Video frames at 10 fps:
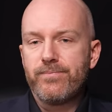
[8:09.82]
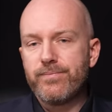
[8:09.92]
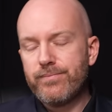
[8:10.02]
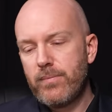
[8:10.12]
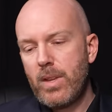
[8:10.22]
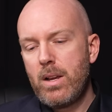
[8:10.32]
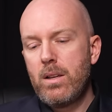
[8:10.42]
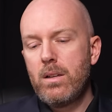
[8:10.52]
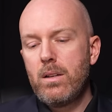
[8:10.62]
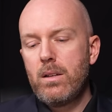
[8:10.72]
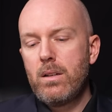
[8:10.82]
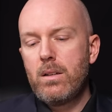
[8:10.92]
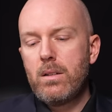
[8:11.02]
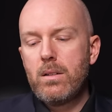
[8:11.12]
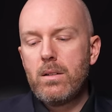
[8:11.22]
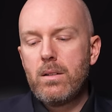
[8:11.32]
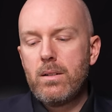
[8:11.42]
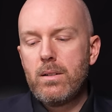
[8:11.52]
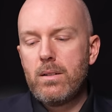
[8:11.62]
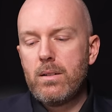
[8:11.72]

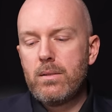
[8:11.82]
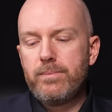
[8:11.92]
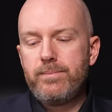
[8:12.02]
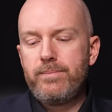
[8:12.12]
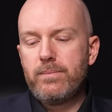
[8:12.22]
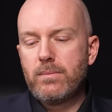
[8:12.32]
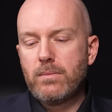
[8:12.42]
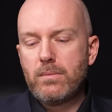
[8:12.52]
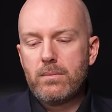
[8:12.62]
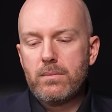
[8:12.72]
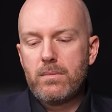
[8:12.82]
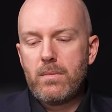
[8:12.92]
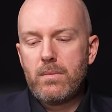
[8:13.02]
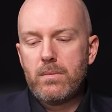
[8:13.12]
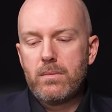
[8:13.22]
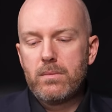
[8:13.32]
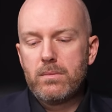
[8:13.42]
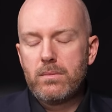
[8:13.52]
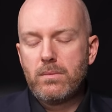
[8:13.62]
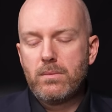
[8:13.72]

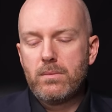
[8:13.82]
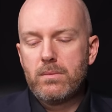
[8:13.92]
[no speech]